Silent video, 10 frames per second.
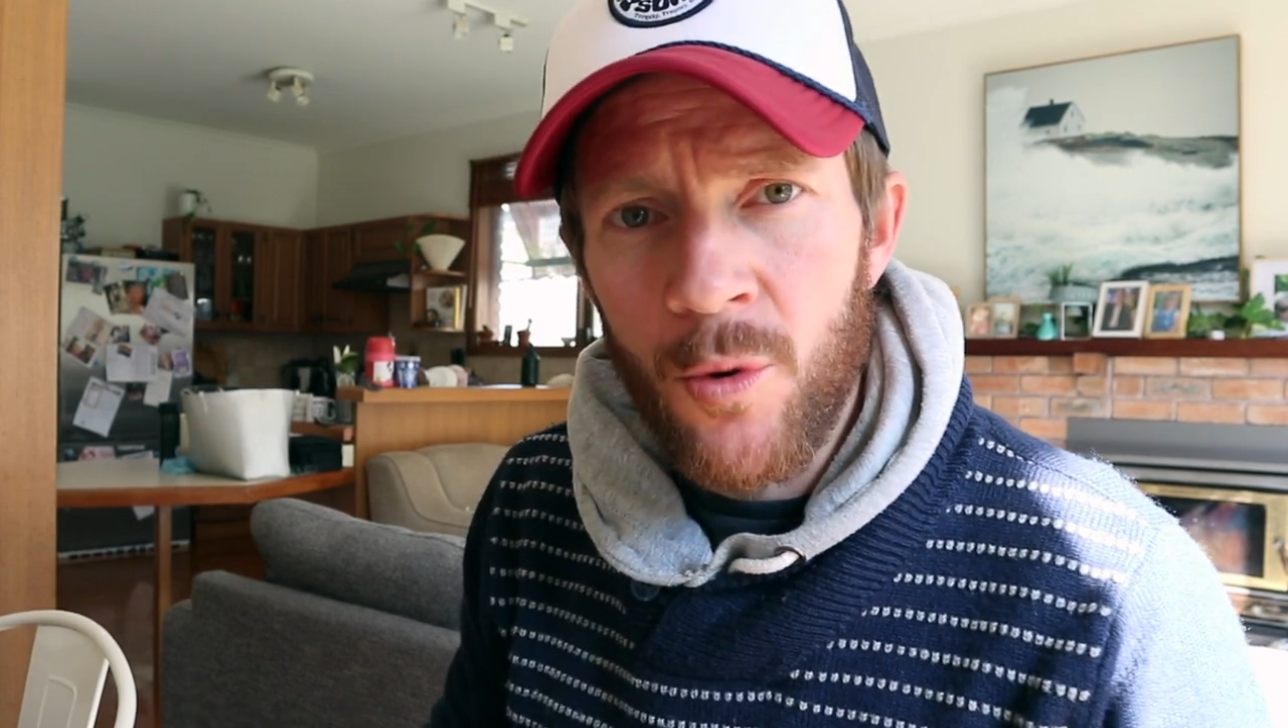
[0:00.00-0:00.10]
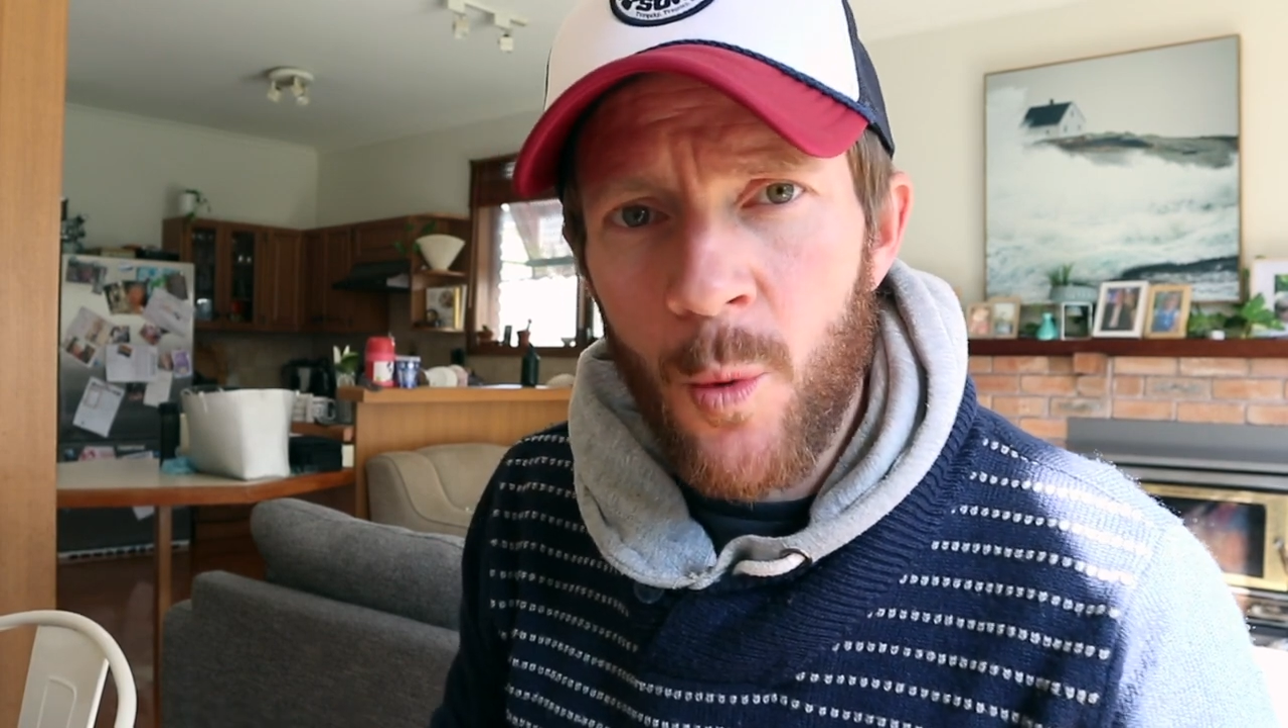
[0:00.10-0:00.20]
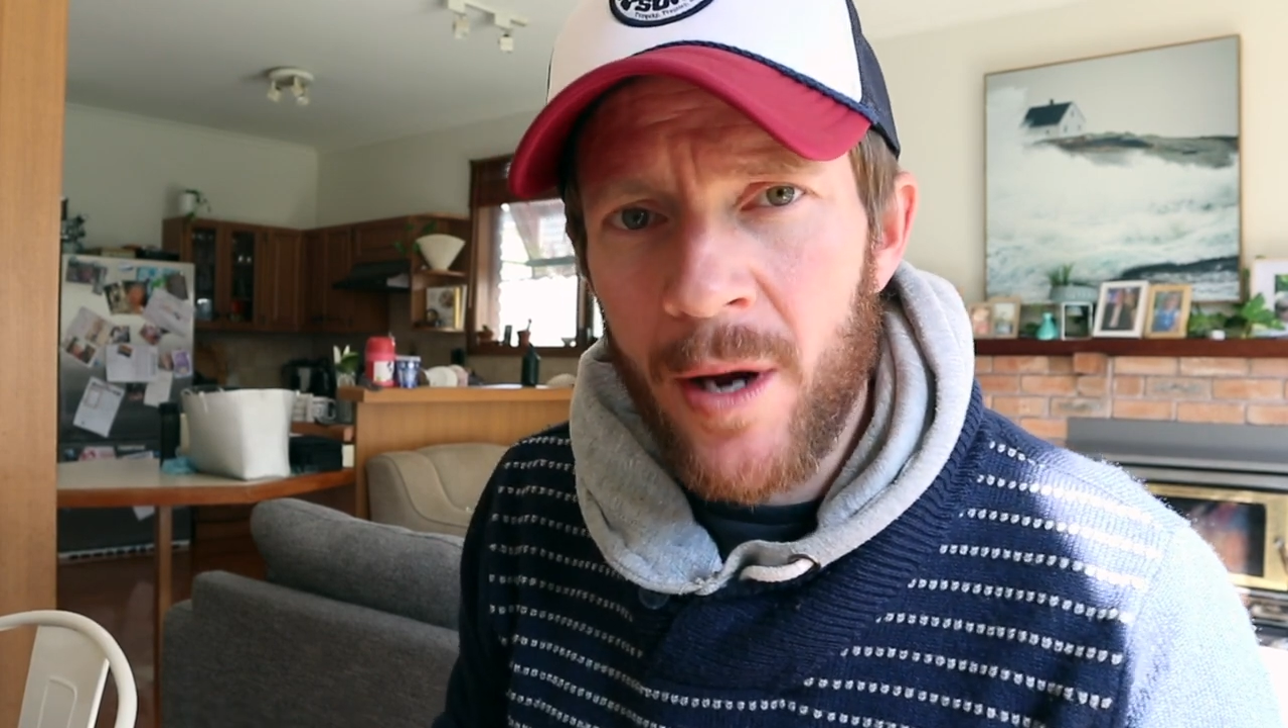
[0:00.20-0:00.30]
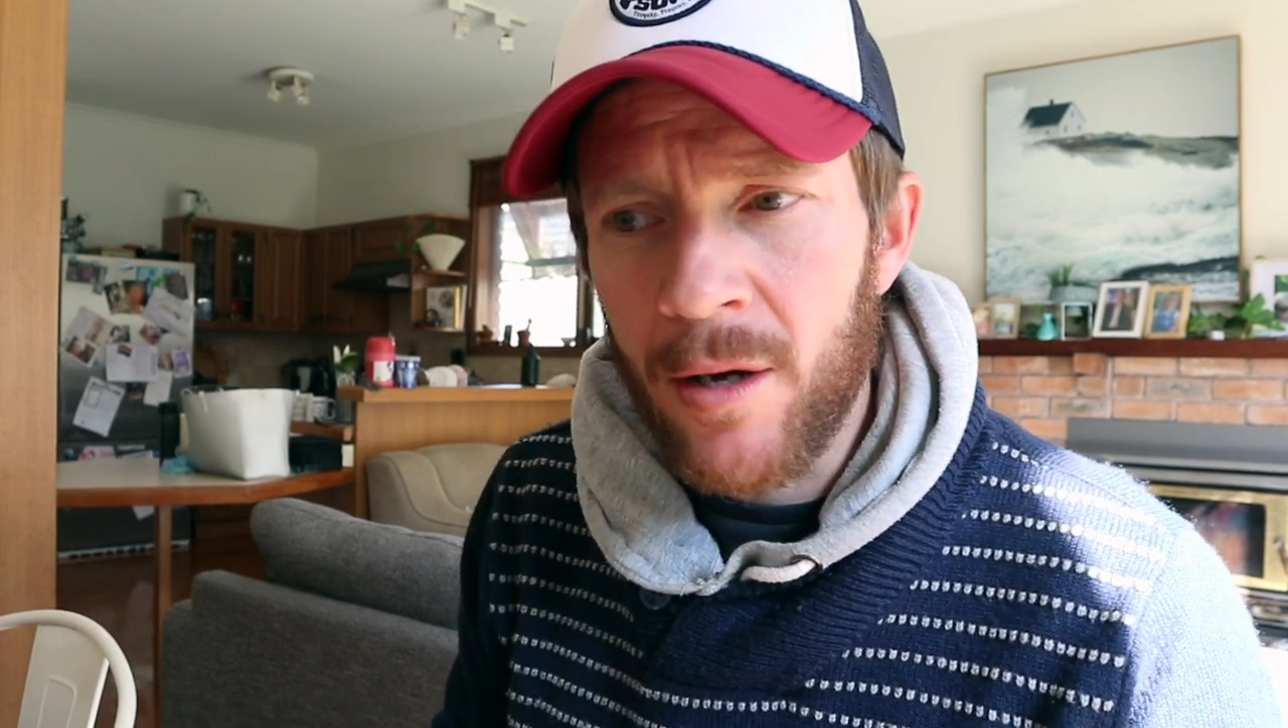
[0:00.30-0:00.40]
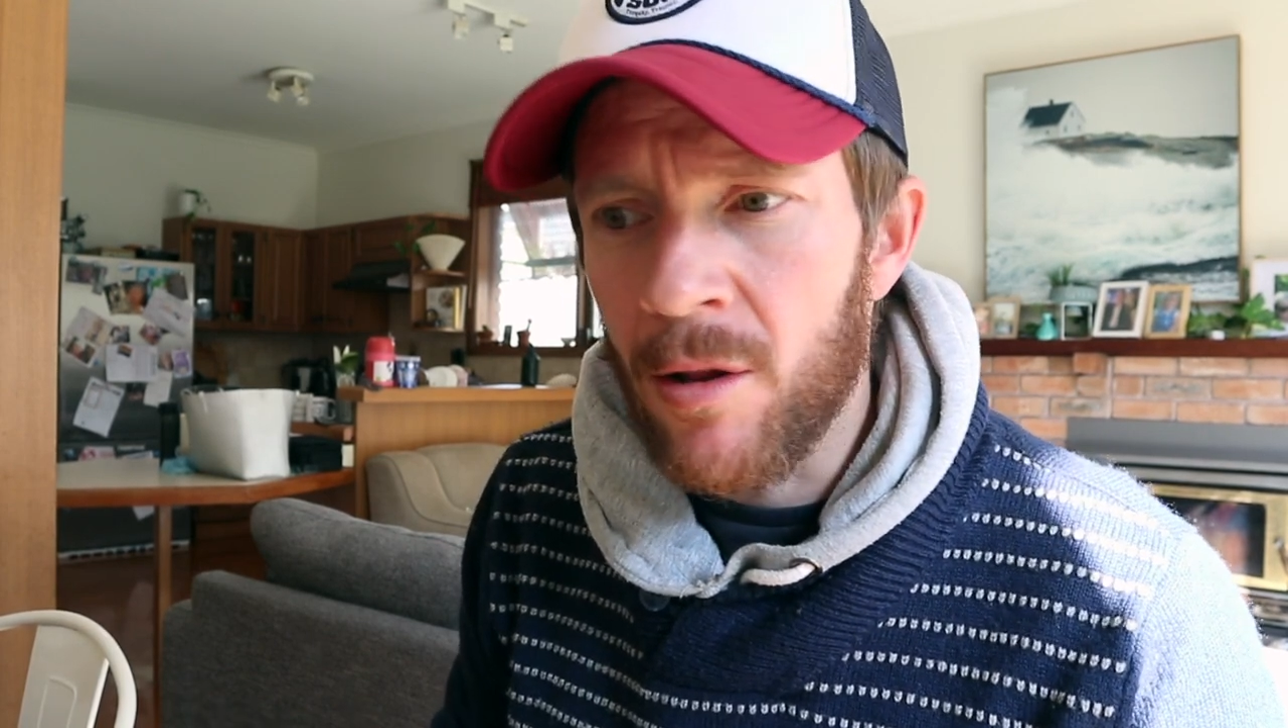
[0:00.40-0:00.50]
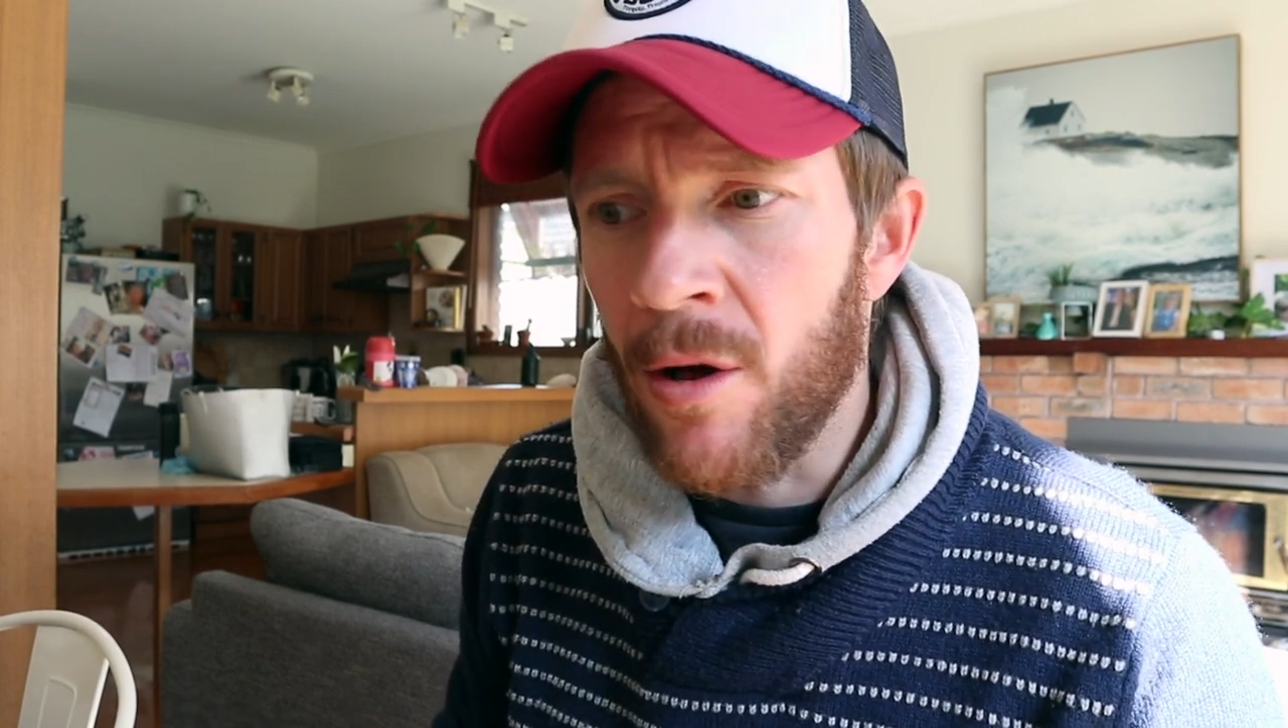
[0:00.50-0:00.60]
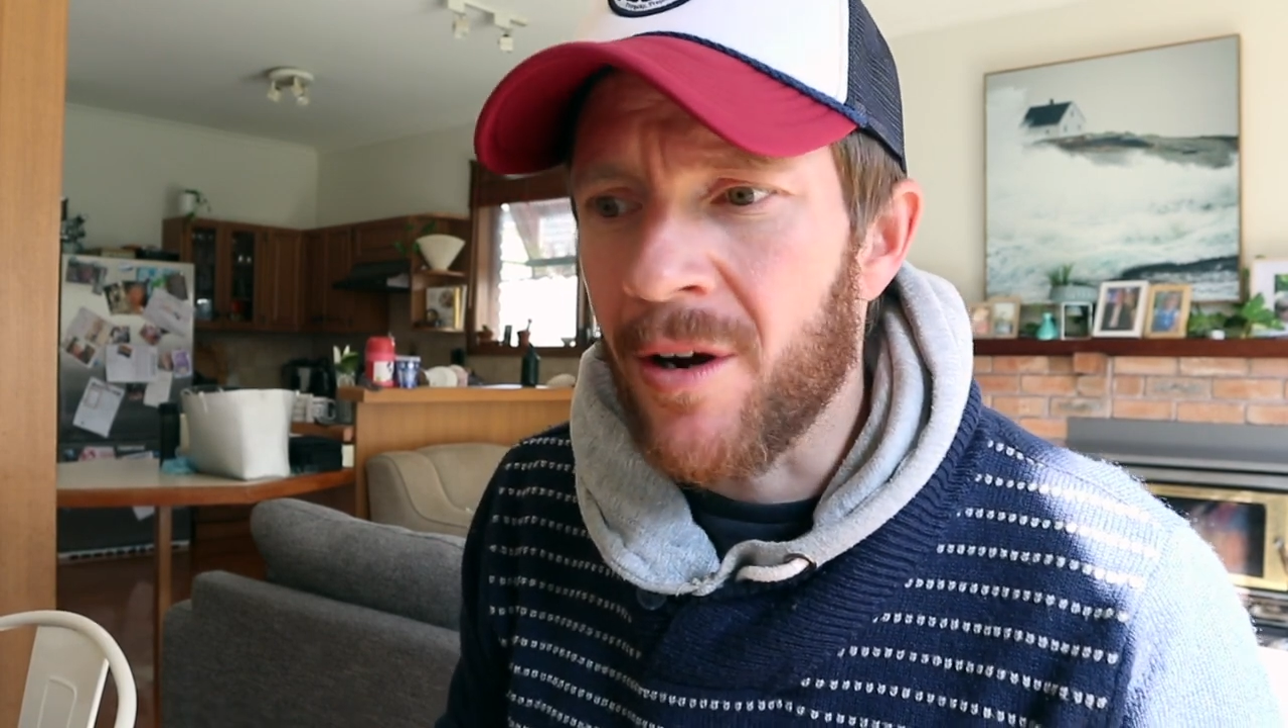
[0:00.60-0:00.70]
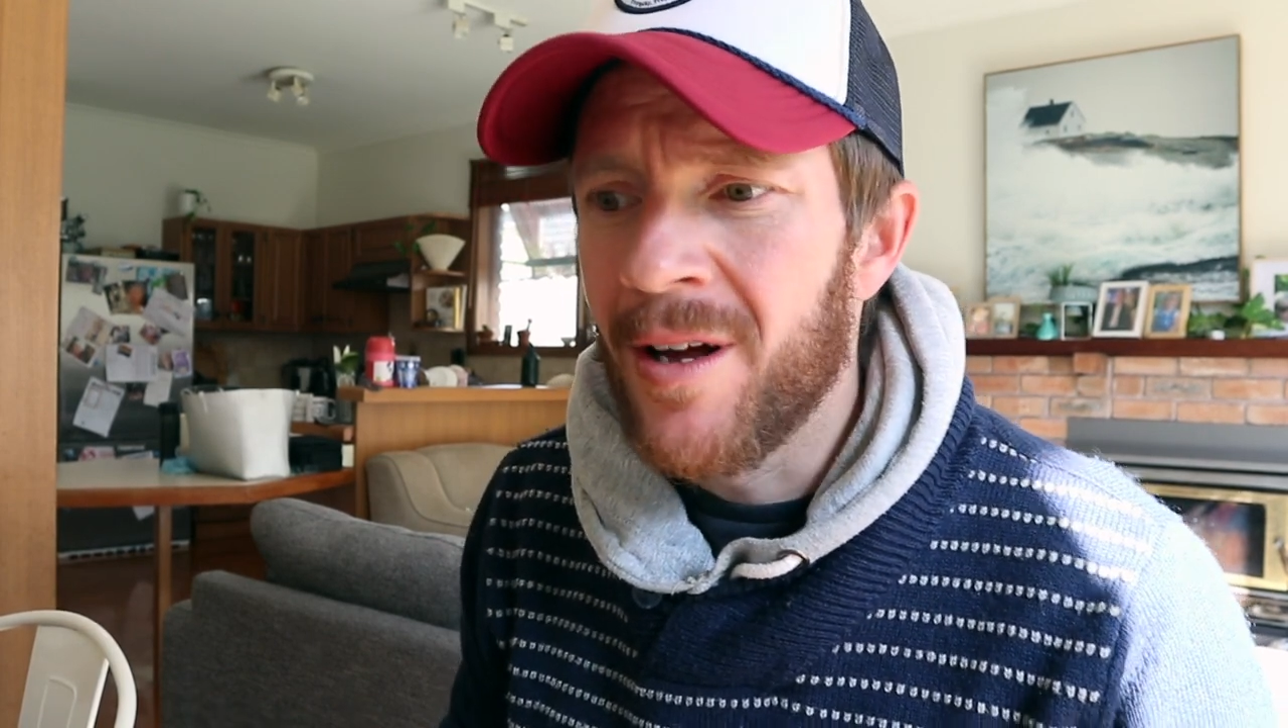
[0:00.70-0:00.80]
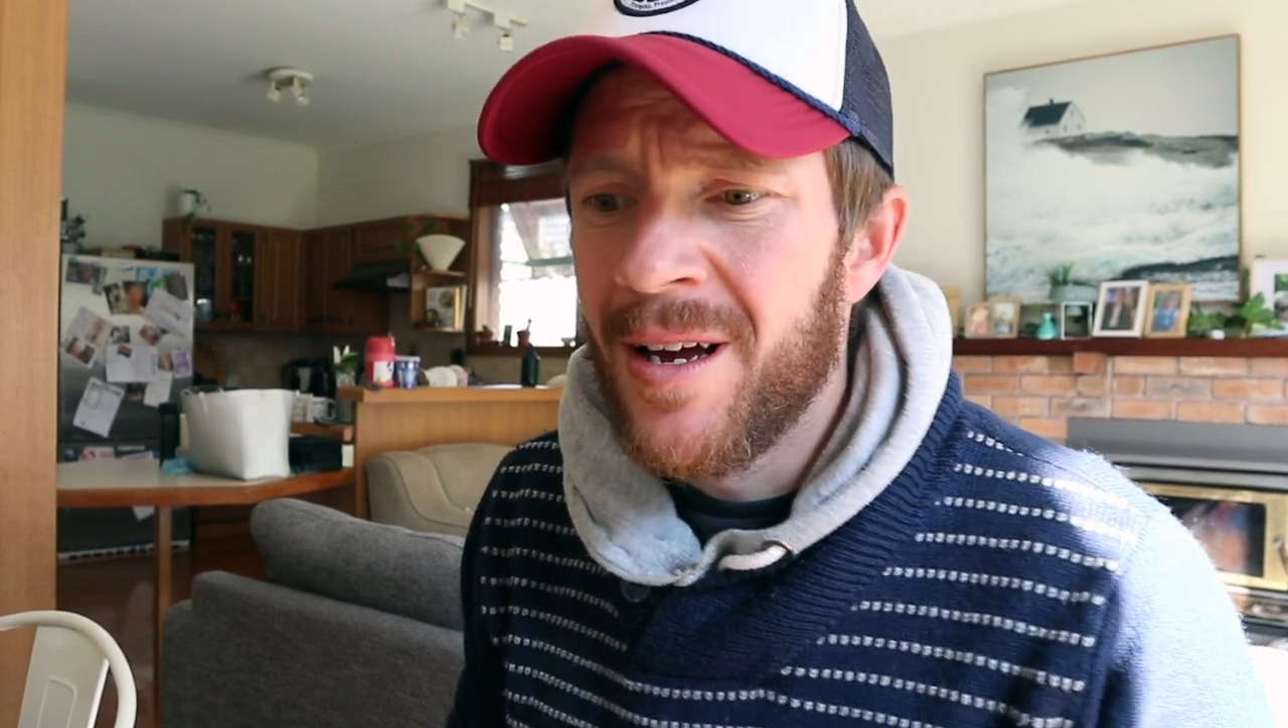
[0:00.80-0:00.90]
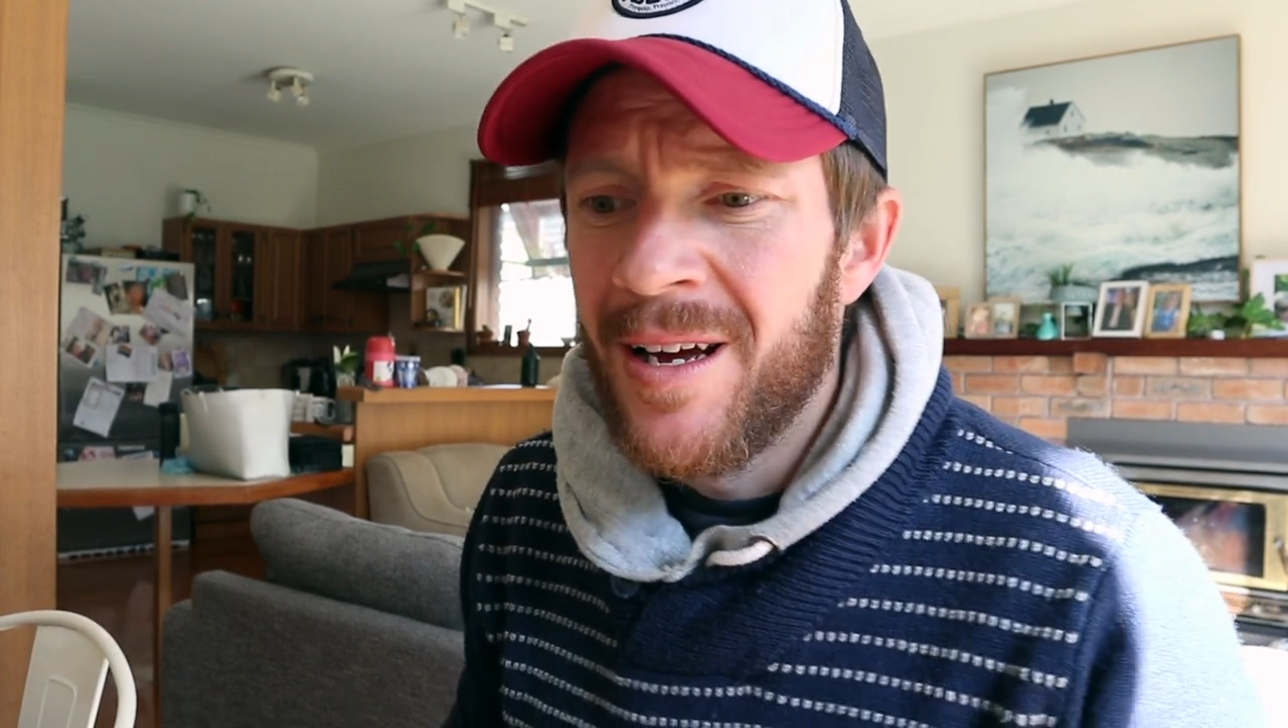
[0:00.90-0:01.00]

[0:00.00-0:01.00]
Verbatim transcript: or one o'clock,